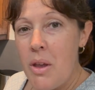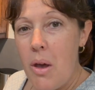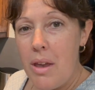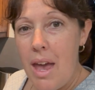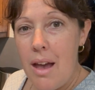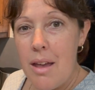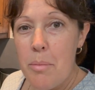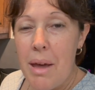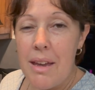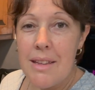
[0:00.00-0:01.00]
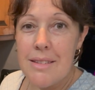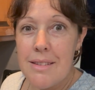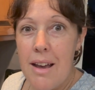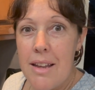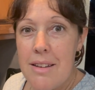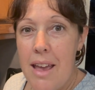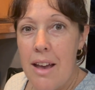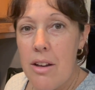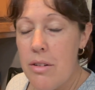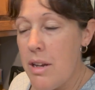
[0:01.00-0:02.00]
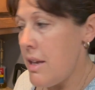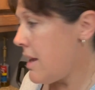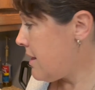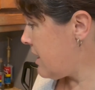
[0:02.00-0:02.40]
Okay, I am back inside now in the